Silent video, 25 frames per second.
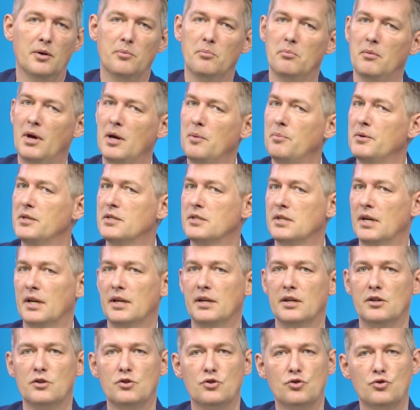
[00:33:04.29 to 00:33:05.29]
Maybe
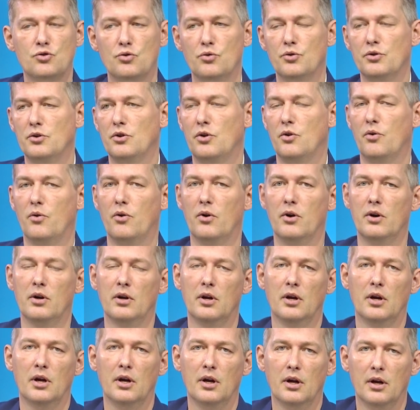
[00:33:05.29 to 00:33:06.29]
send it to your